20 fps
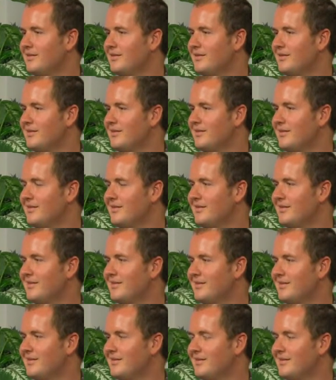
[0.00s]

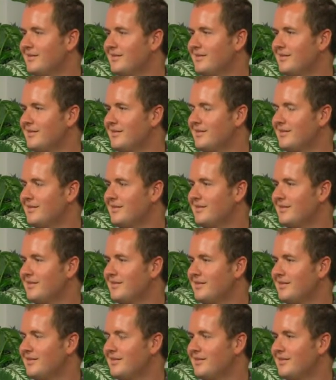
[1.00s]

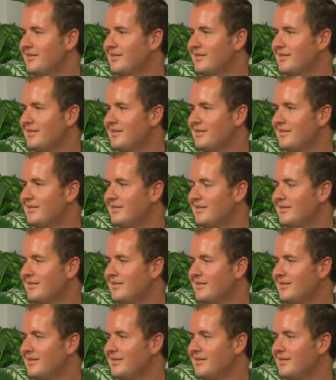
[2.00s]

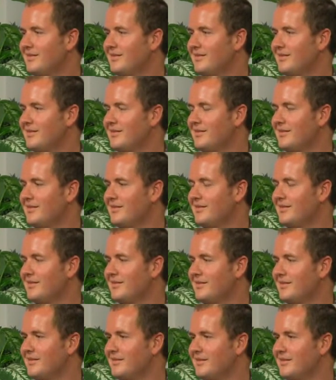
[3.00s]

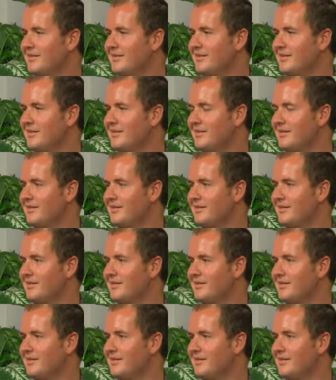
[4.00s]
No words are spoken by the person on screen.